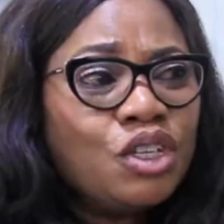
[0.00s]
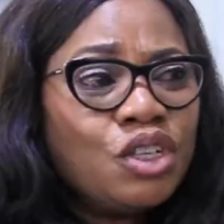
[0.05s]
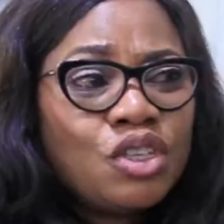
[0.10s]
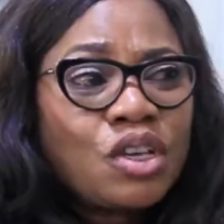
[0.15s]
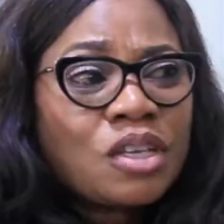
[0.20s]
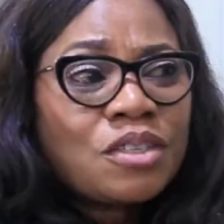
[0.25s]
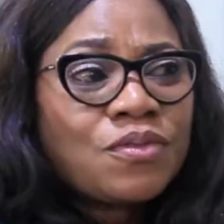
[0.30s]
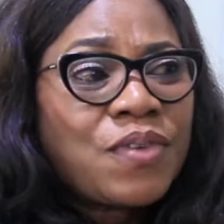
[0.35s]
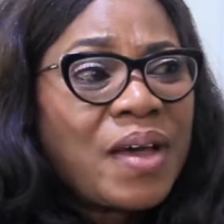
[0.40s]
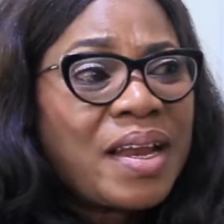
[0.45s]
You
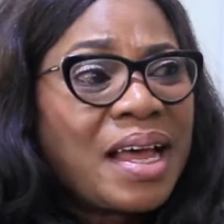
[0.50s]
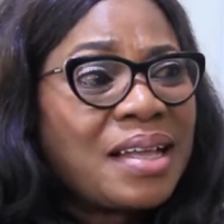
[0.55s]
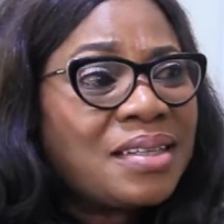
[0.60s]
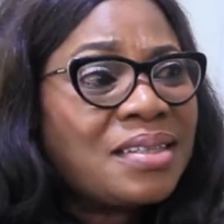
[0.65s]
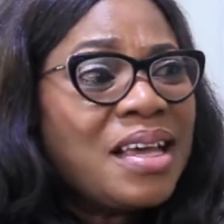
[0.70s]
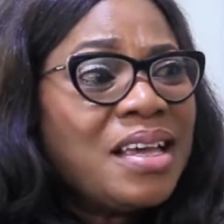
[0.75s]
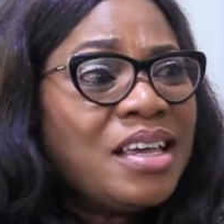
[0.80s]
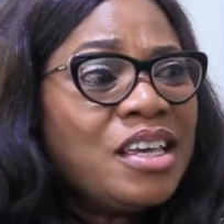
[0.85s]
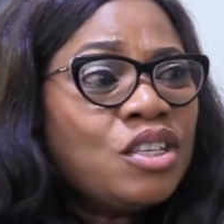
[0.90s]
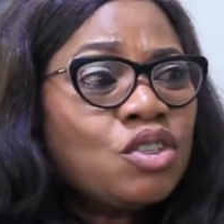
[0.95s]
just find
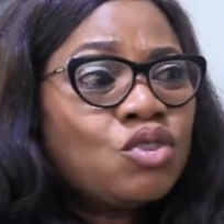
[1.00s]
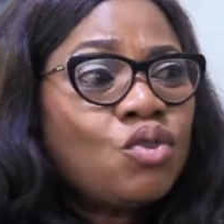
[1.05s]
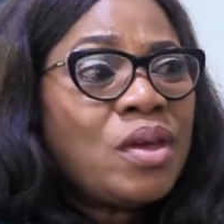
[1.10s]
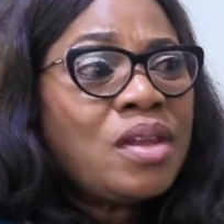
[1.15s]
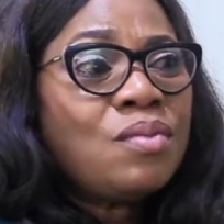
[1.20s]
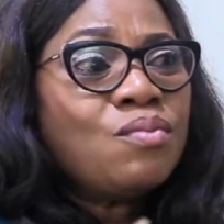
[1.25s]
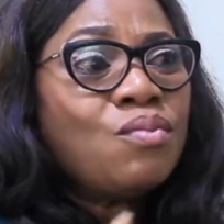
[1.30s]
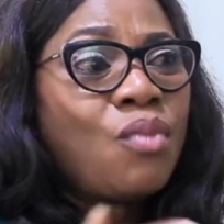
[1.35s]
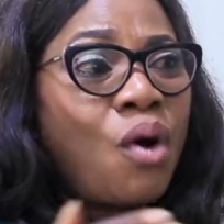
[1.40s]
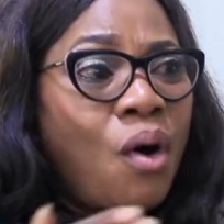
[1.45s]
that he's
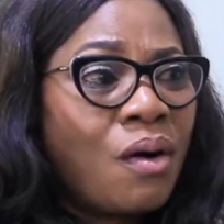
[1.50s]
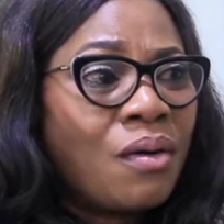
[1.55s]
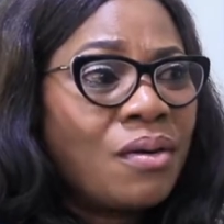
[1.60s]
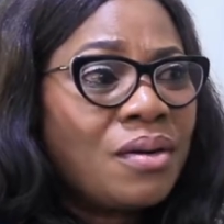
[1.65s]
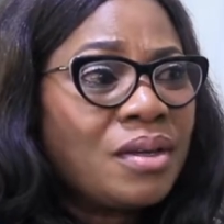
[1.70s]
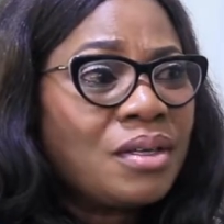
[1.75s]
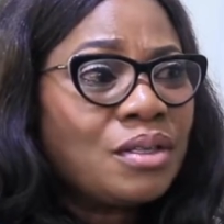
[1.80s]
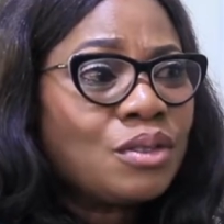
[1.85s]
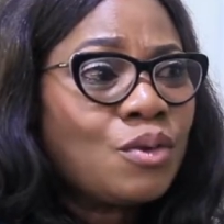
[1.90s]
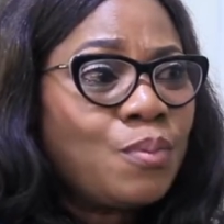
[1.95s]
doing more
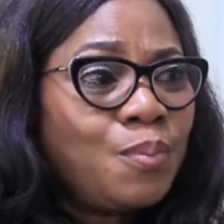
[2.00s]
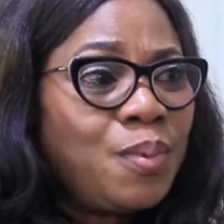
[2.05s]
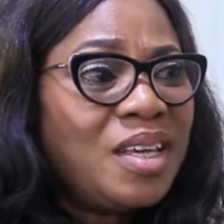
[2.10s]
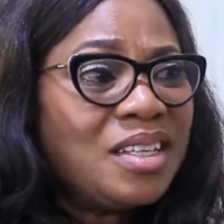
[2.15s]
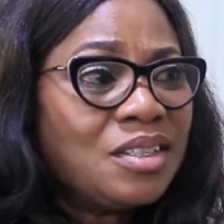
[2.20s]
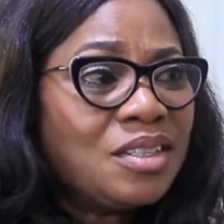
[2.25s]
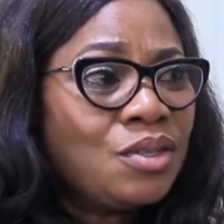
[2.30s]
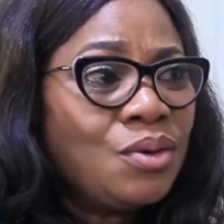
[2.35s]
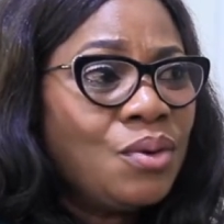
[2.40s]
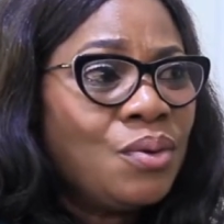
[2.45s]
to
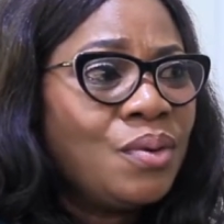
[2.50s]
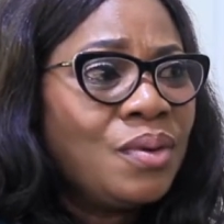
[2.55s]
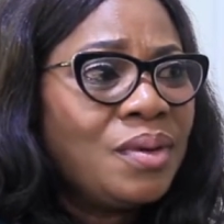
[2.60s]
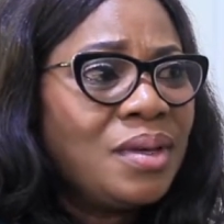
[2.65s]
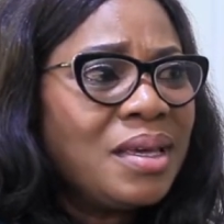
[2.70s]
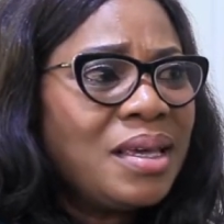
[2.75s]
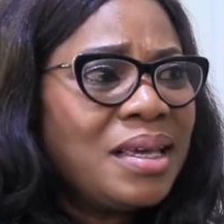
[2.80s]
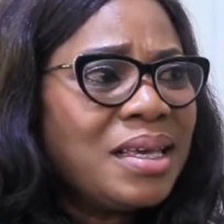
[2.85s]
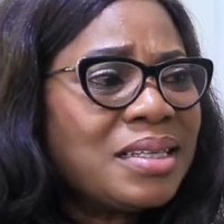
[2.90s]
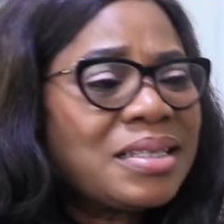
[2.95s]
please you.
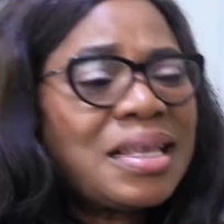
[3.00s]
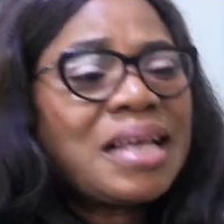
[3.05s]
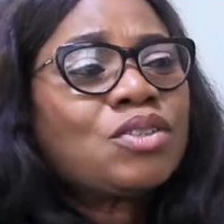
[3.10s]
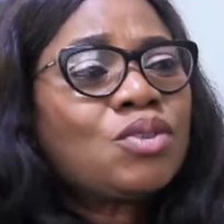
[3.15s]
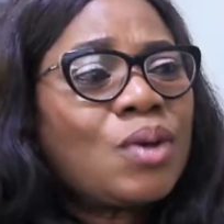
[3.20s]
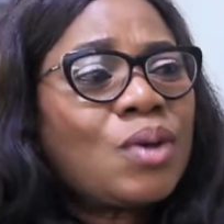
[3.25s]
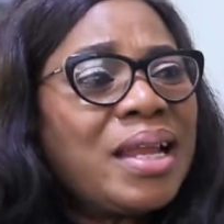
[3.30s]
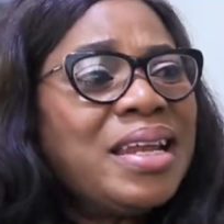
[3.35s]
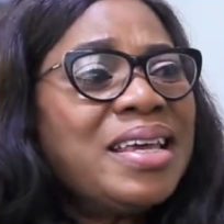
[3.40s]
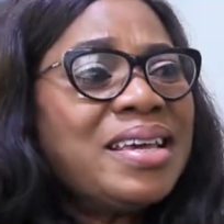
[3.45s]
He's
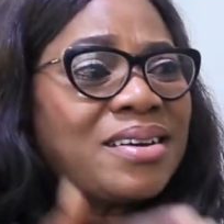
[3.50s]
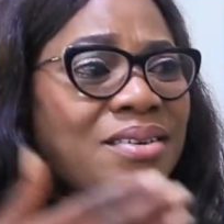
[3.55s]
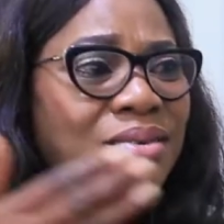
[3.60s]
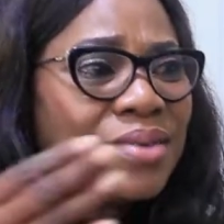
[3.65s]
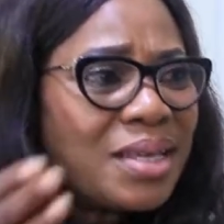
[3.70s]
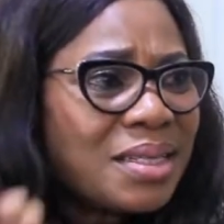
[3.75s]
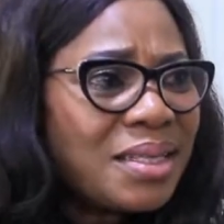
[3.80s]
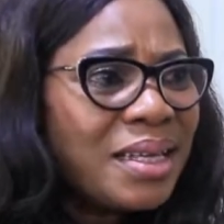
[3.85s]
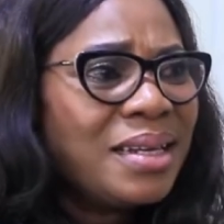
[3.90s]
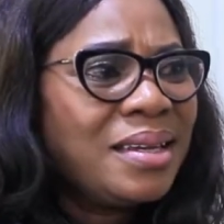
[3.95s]
actually
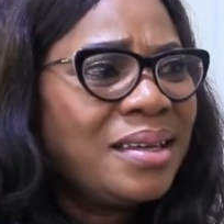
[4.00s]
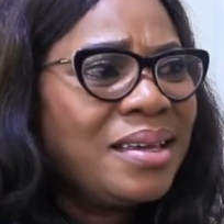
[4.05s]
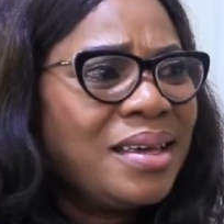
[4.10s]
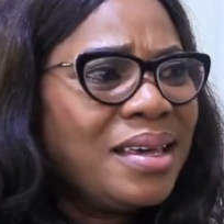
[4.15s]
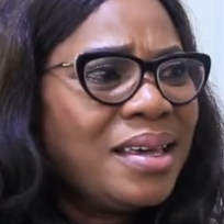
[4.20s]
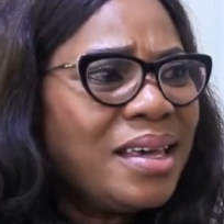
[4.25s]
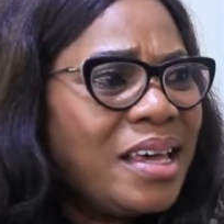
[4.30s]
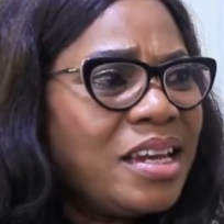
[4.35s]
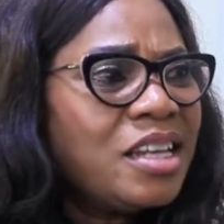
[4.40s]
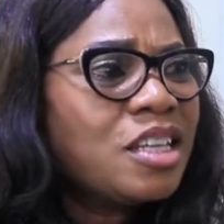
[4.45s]
increasing
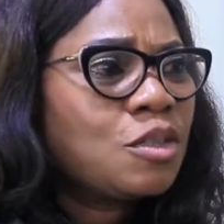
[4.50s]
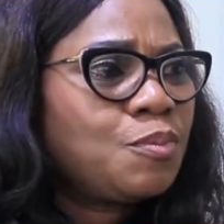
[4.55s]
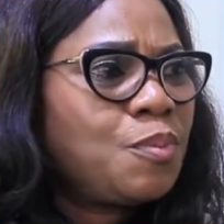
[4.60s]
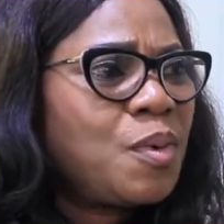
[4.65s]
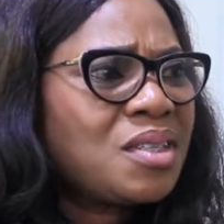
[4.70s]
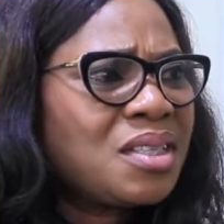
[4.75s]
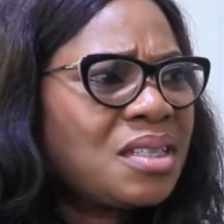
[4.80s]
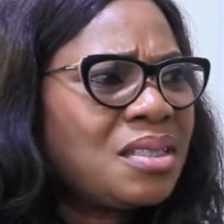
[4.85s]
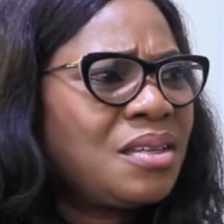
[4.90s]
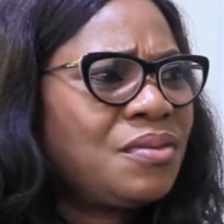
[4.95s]
in his
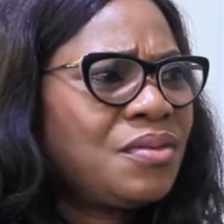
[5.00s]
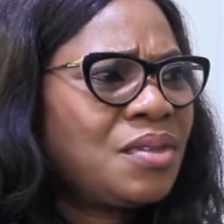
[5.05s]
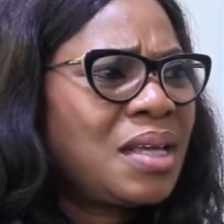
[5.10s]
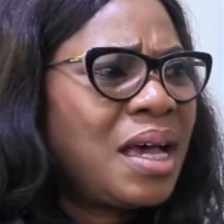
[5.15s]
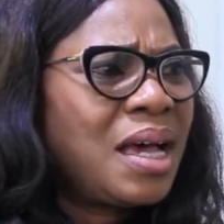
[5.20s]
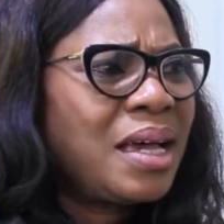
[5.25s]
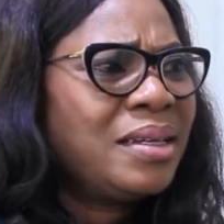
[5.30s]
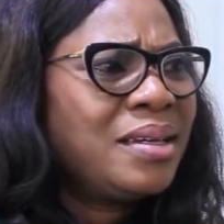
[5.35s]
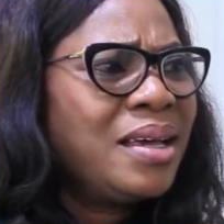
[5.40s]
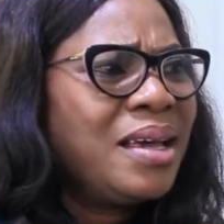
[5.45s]
positive
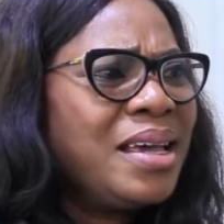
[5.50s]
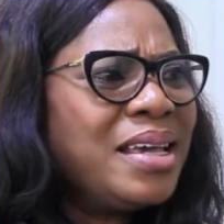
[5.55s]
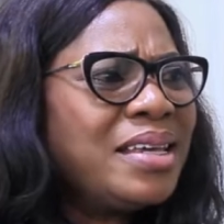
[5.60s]
side.